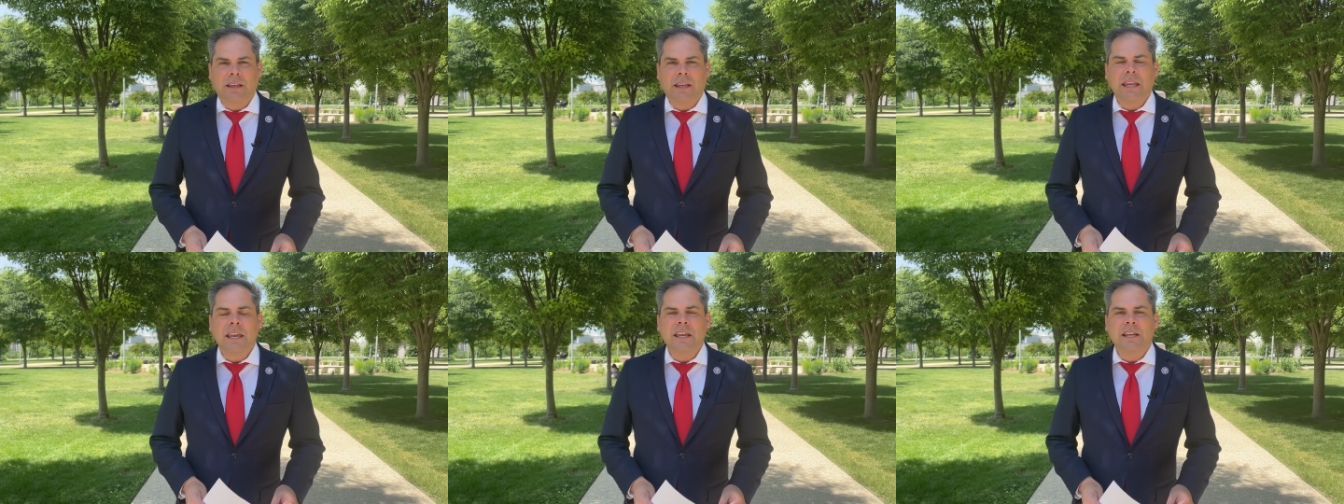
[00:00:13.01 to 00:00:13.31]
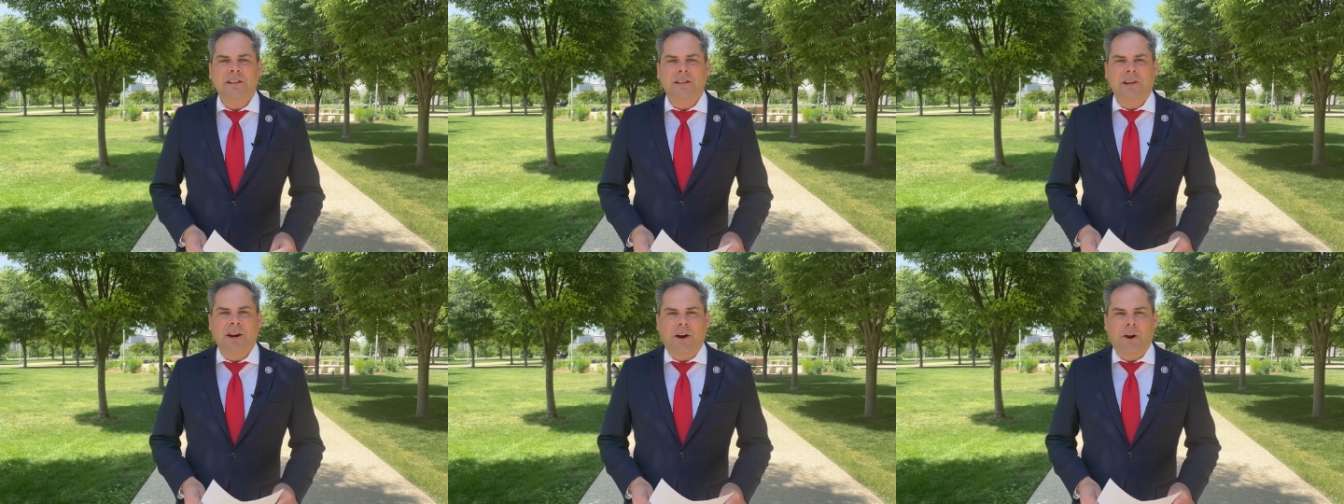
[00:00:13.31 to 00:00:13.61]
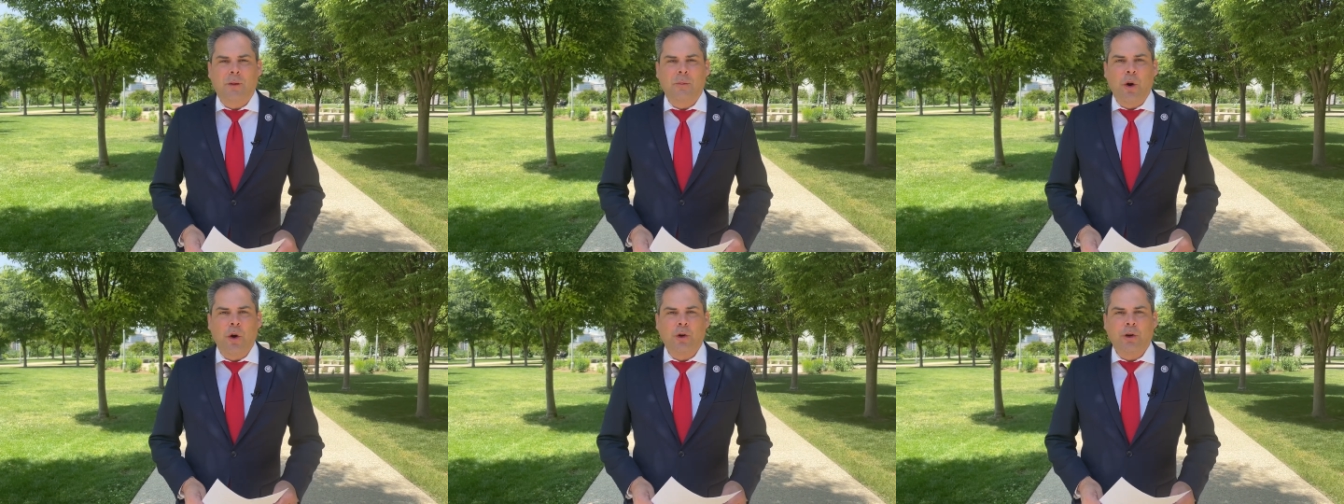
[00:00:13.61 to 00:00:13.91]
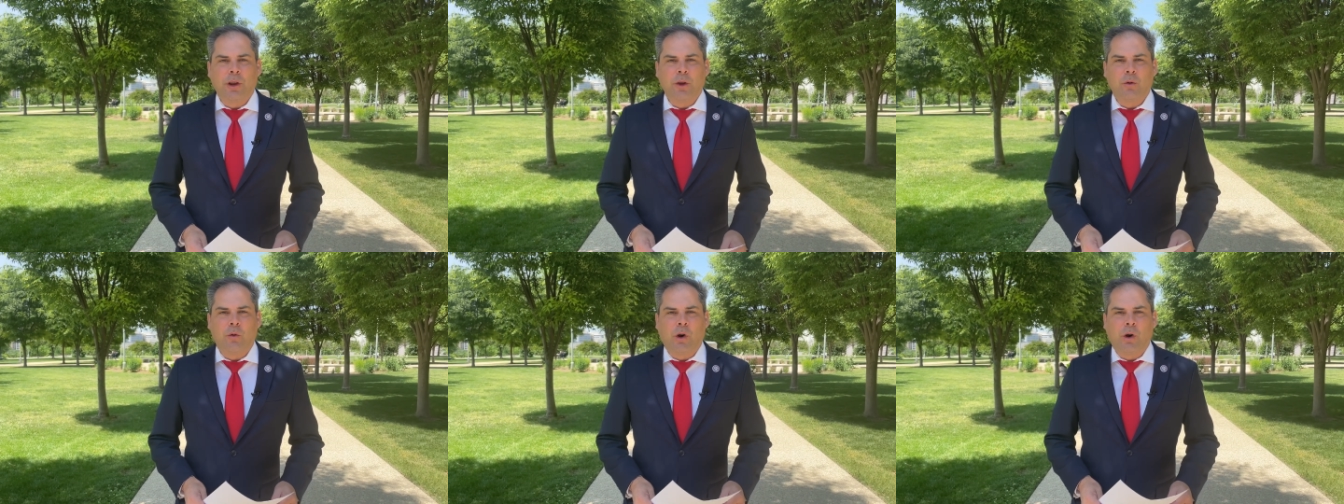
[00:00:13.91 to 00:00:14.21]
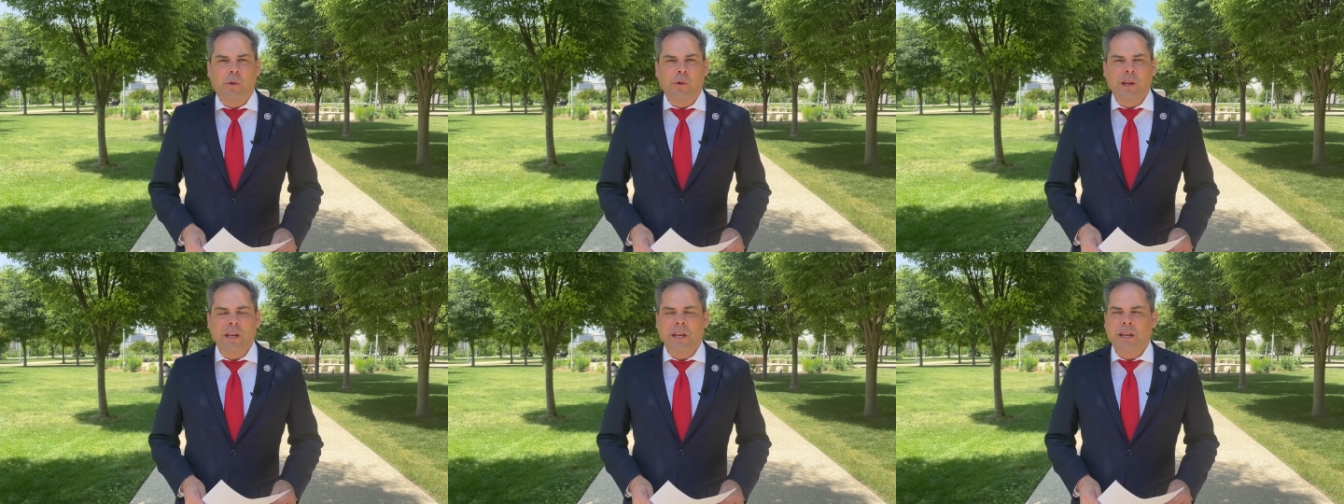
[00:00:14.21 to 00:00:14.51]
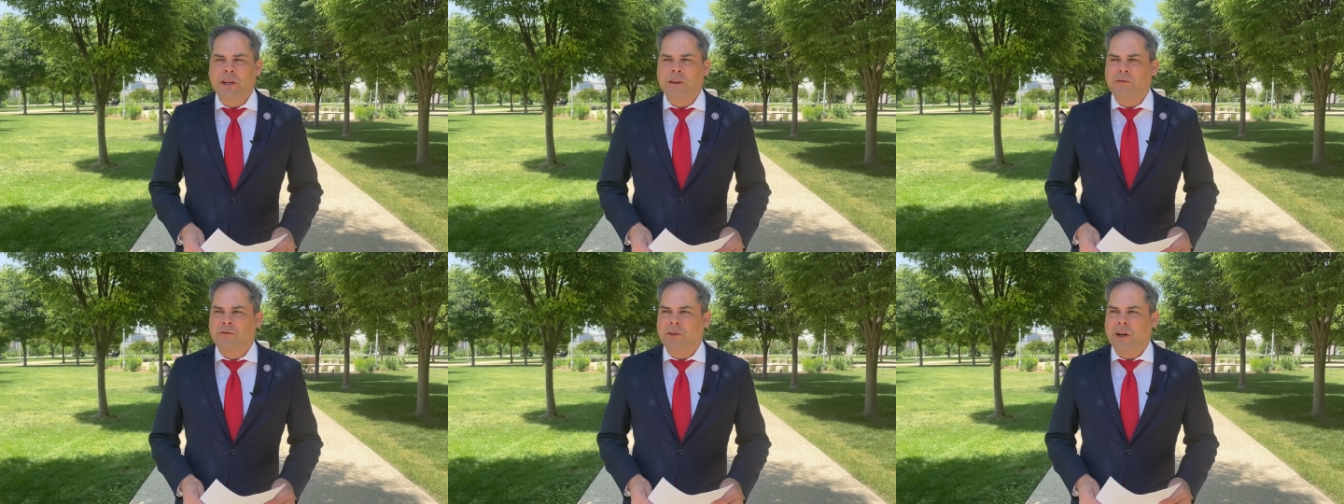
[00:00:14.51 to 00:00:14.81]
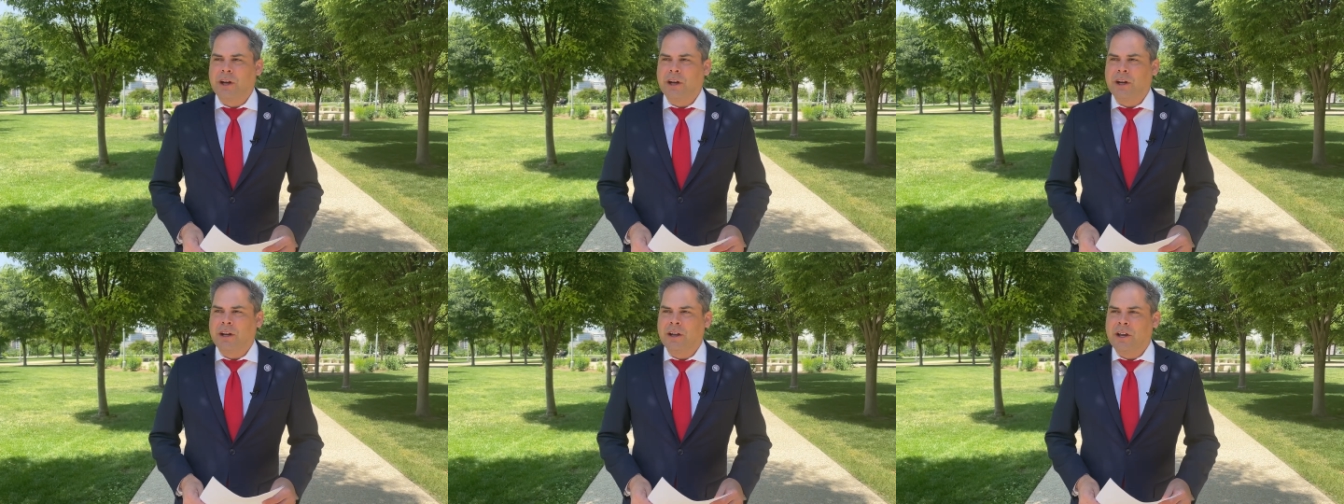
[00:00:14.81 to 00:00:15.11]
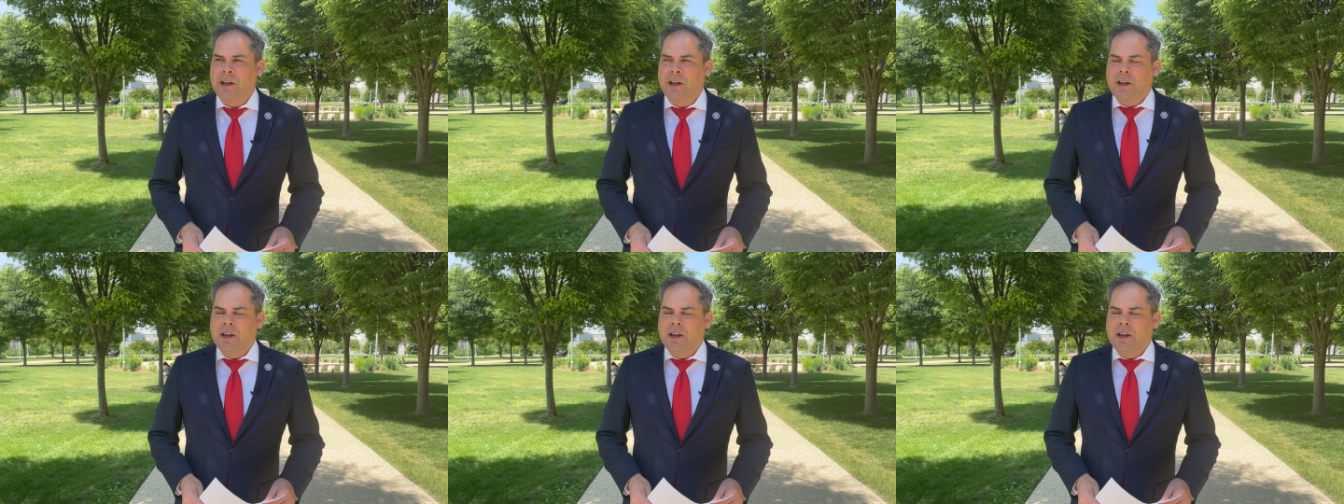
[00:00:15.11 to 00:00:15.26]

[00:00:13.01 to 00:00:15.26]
key ceremony where we give uh,